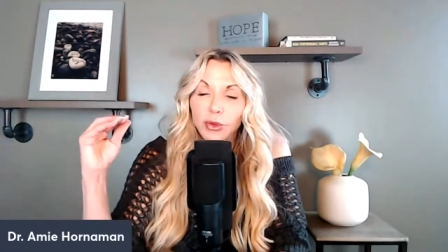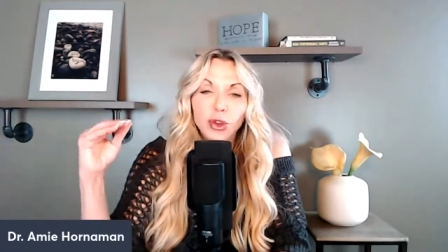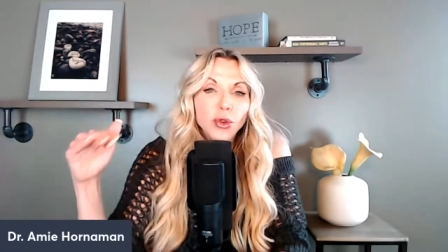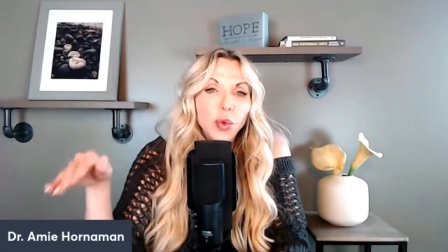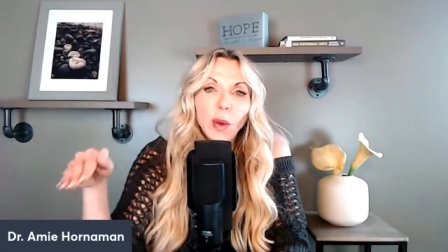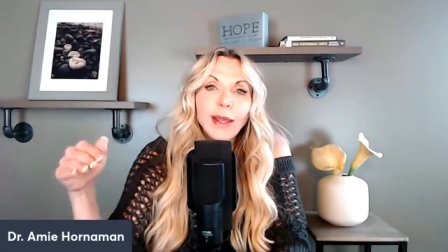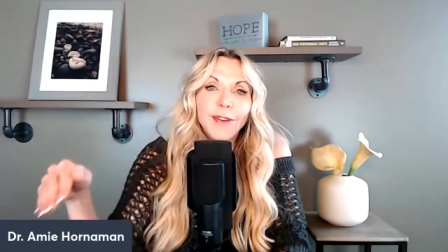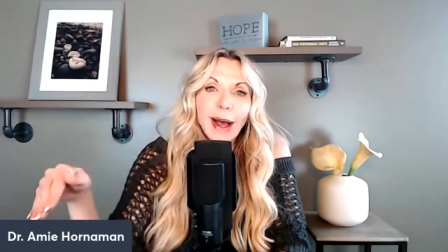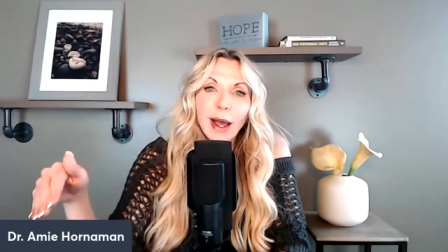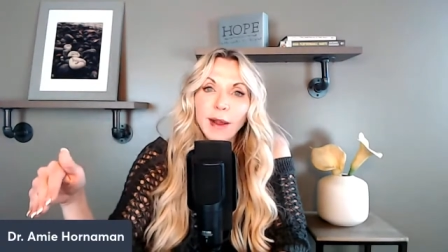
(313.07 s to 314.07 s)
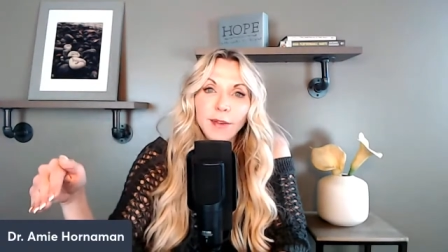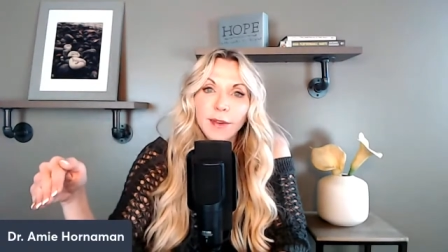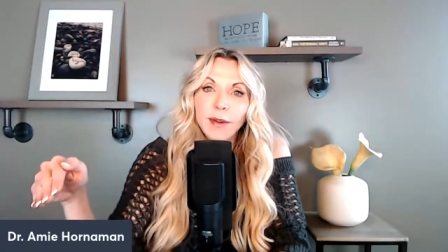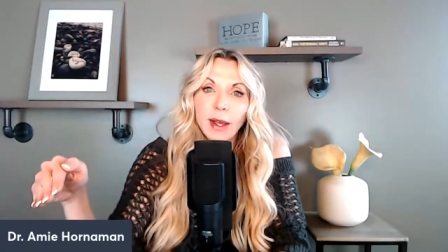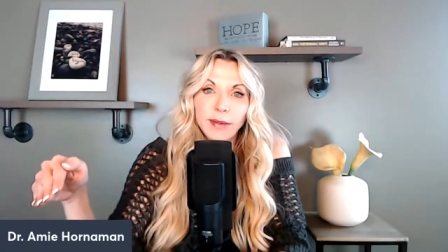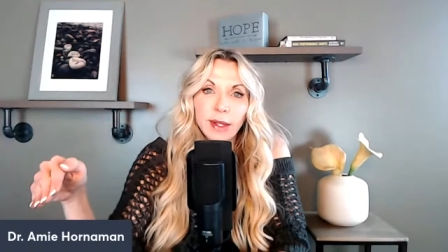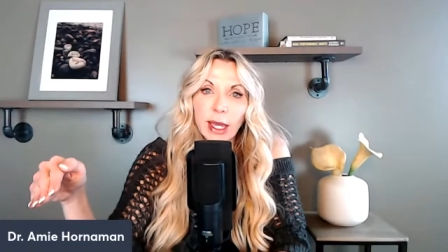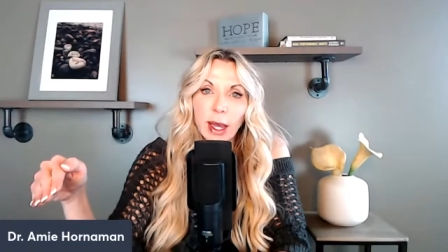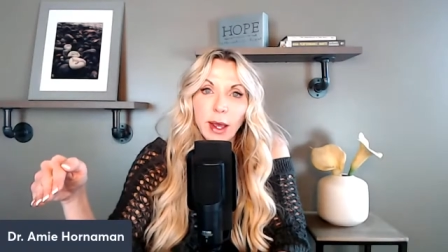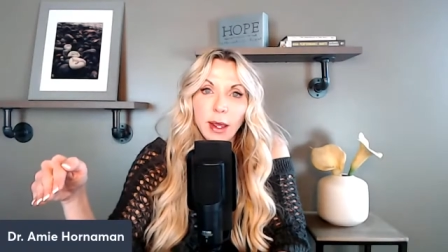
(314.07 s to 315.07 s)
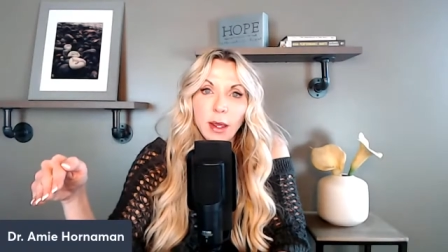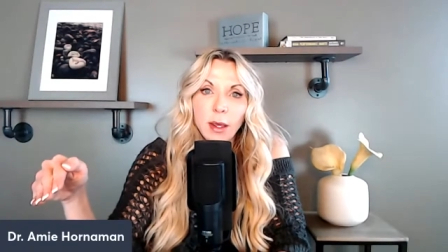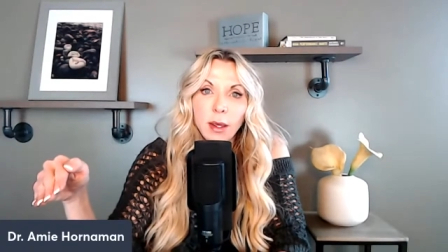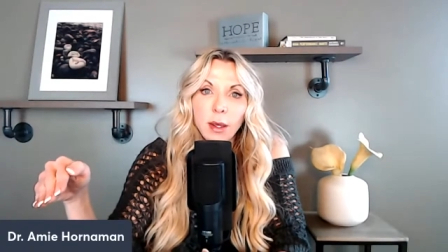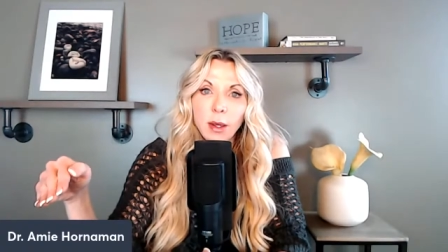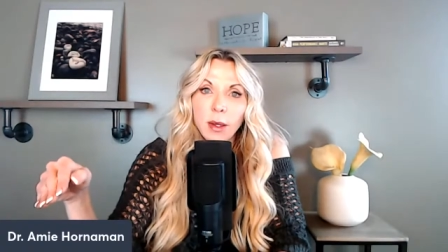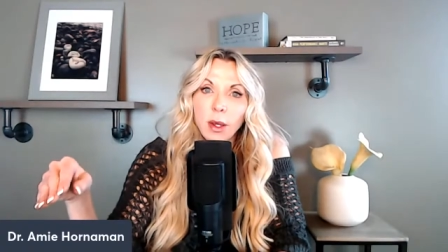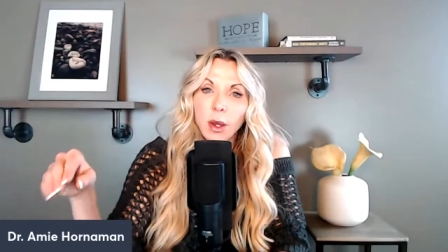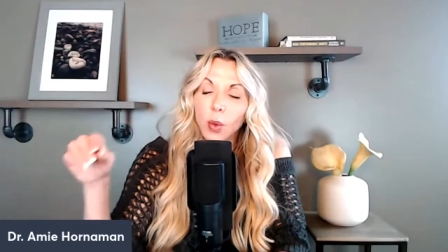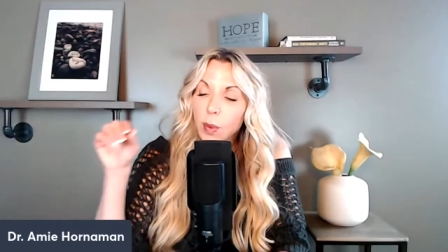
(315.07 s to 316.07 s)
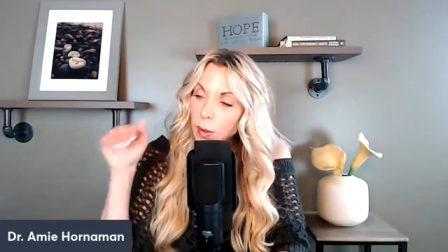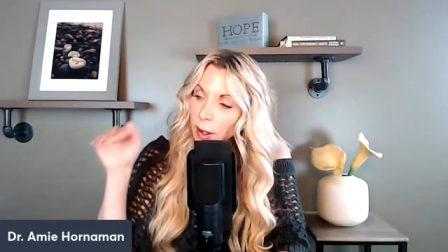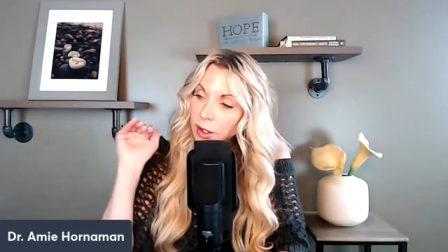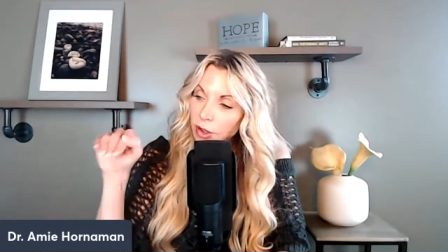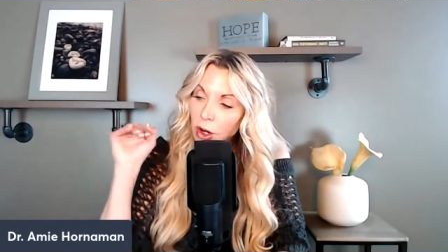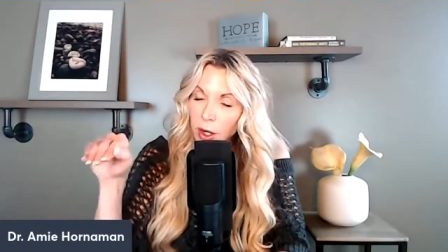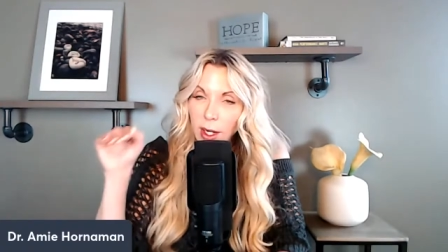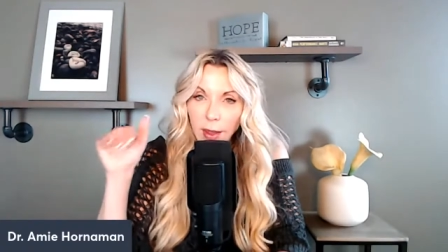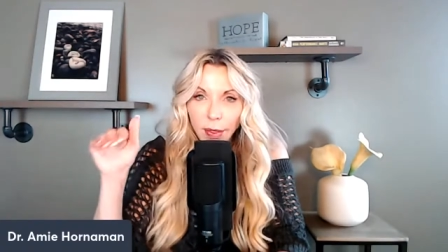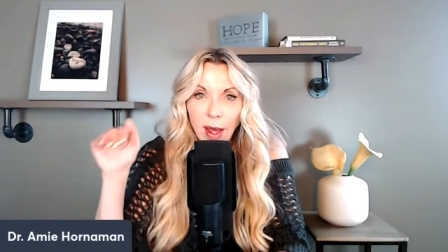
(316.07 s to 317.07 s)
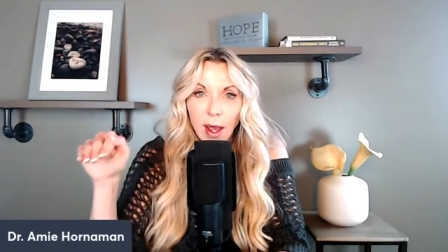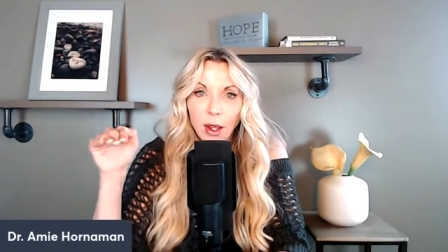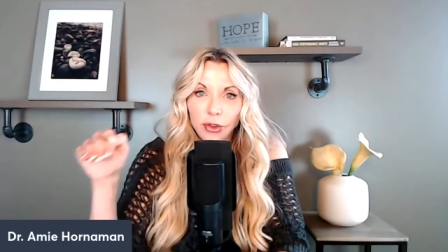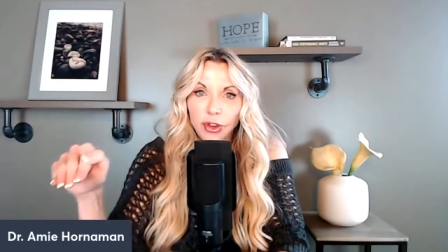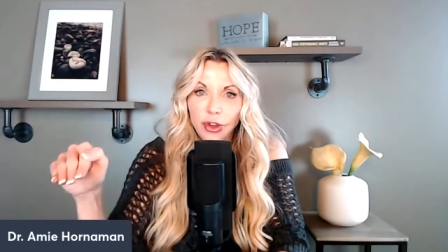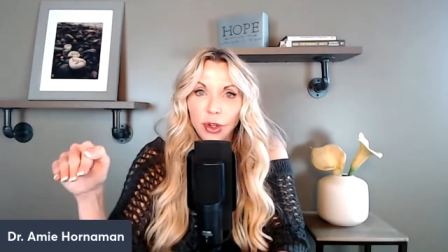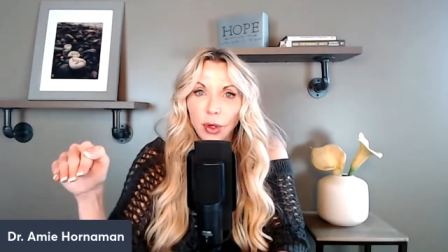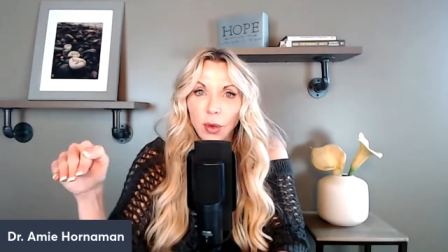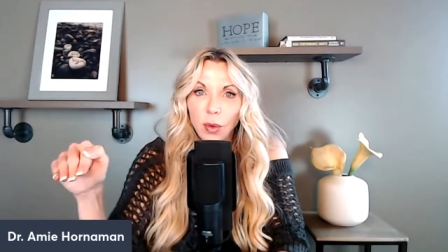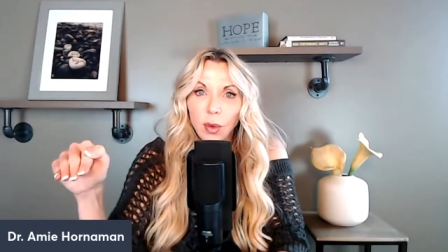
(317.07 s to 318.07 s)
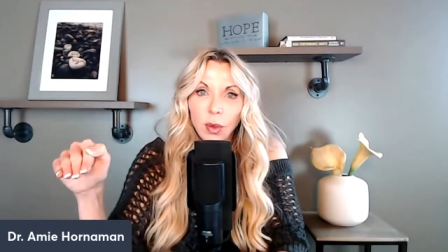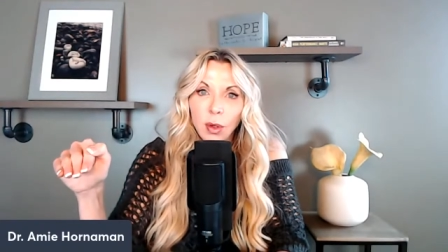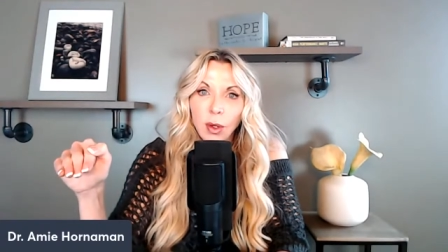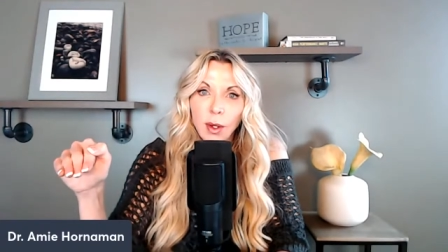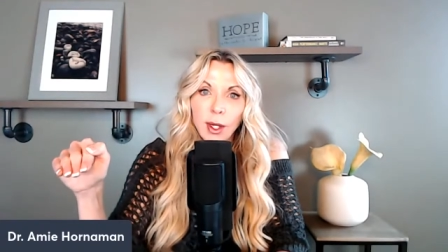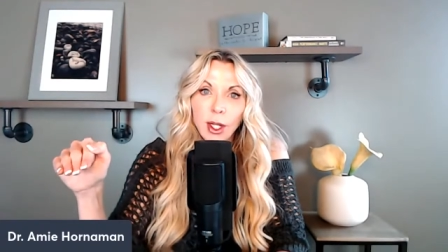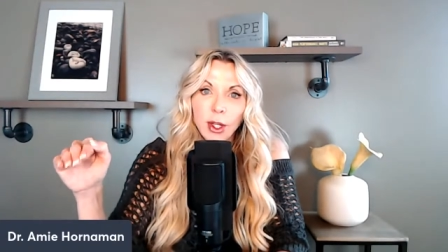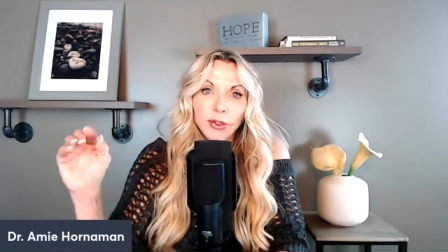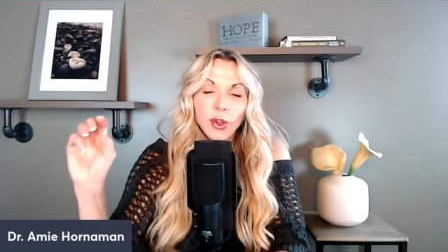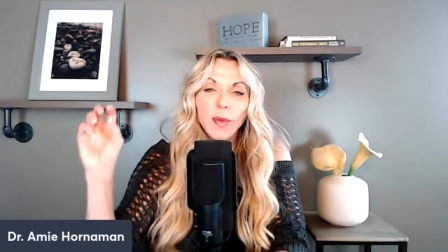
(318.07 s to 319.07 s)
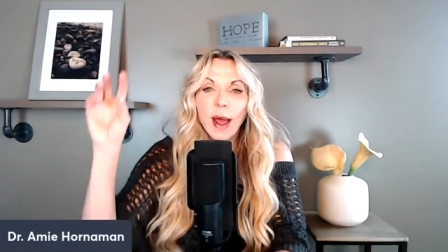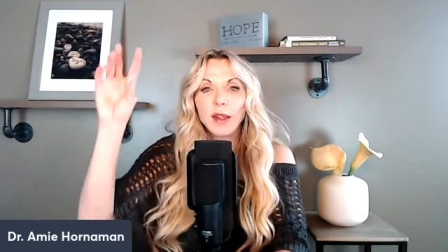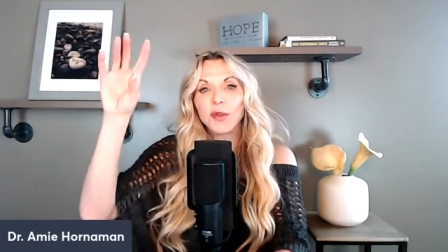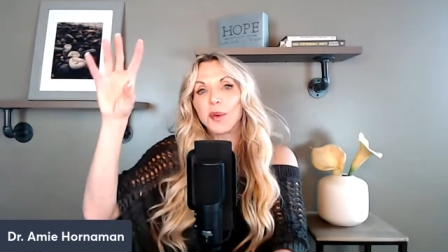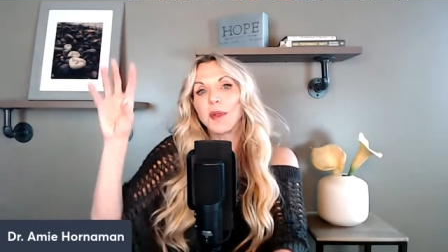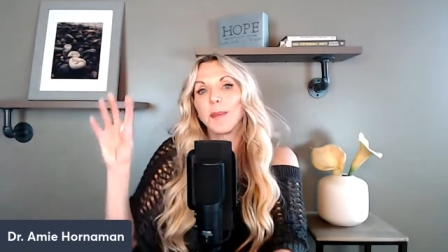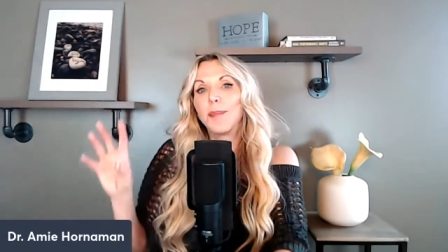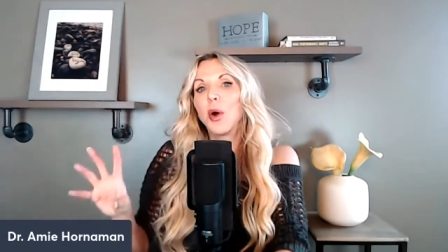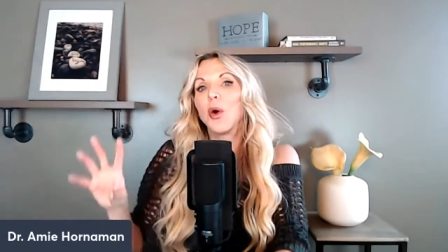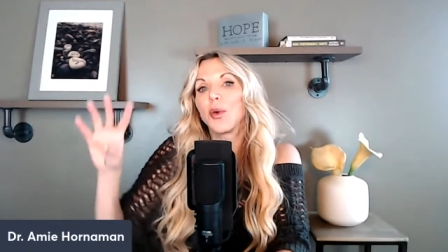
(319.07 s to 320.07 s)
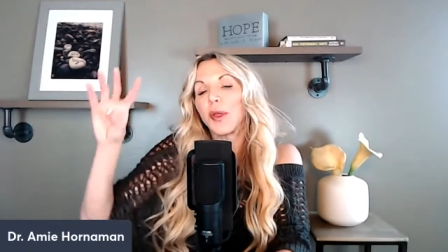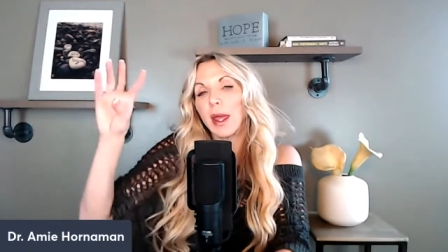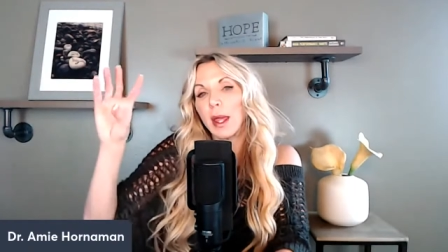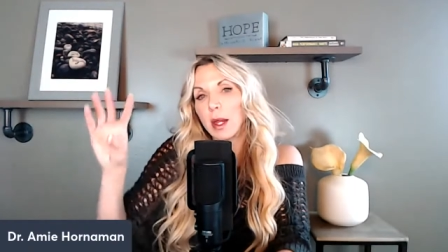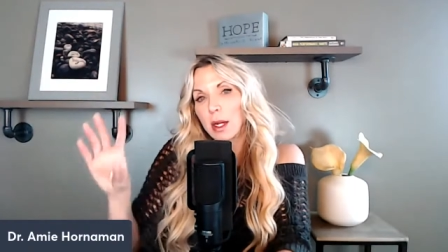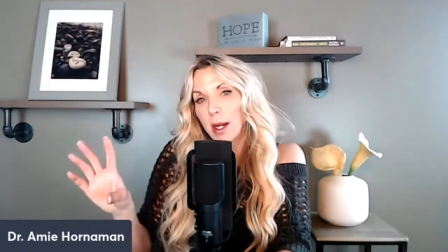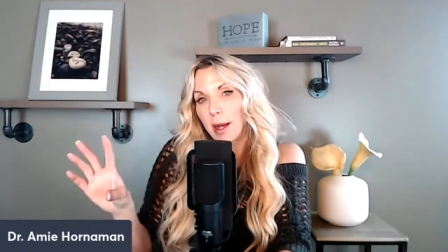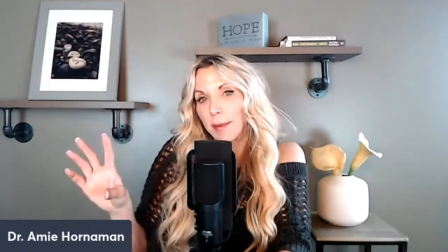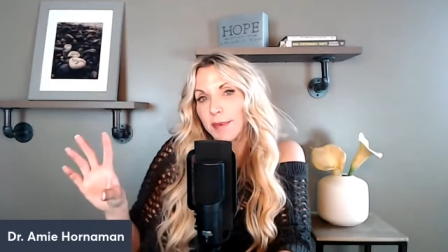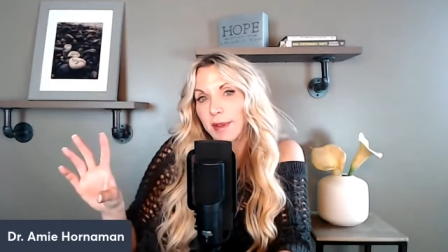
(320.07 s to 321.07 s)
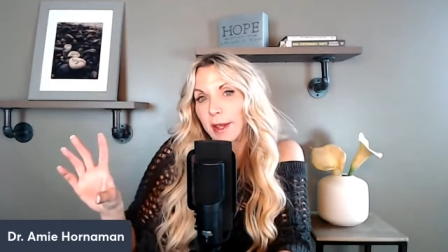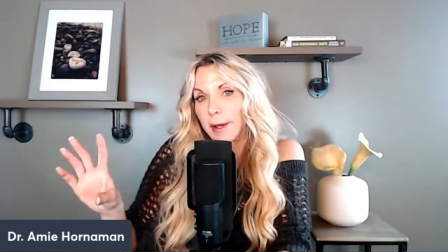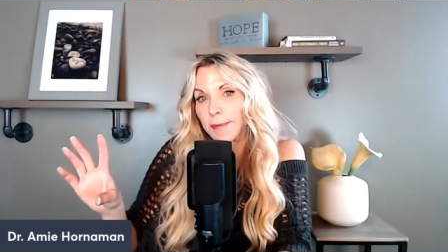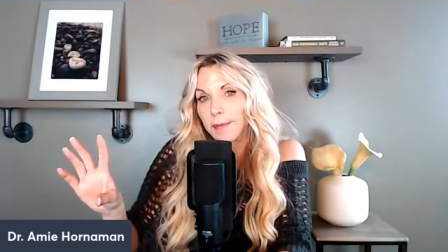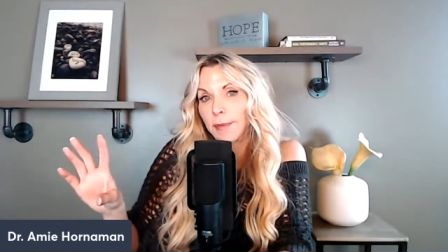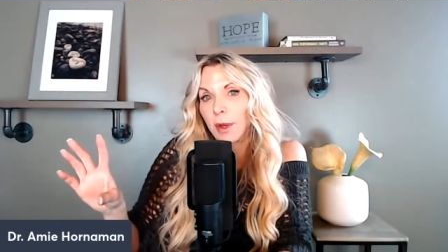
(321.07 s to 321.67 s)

225 as a guy, we want to target that too. So that's where the both and comes in,